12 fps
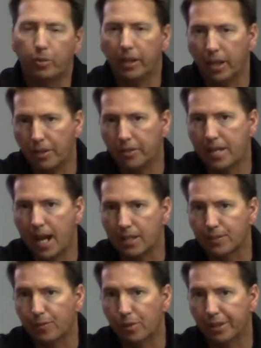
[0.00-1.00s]
doing other
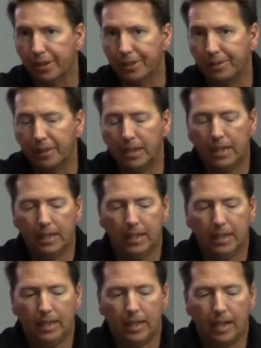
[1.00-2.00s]
tasks for you.
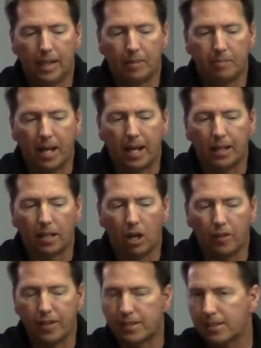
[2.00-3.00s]
And
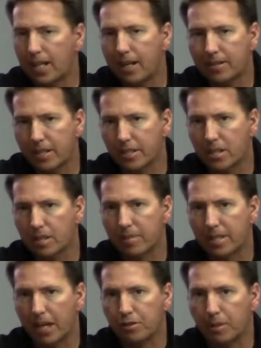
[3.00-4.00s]
this entire system is
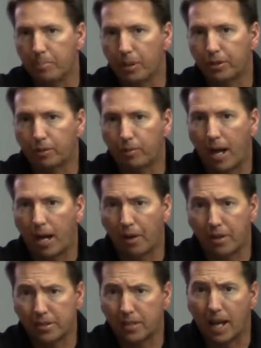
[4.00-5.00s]
actually built around
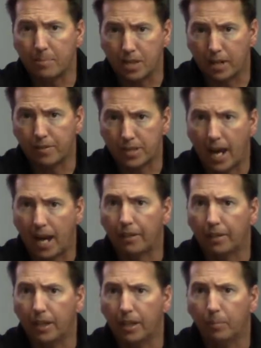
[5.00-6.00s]
our Slab SAVERS
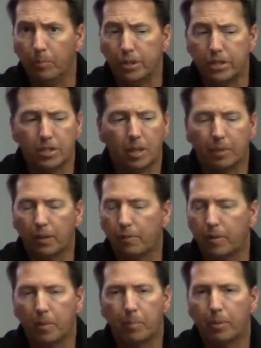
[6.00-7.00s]
acronym, which is something
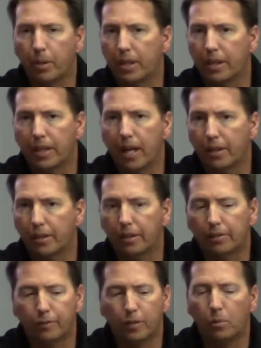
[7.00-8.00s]
we've been putting
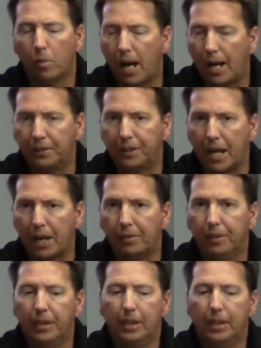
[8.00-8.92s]
together for a while now.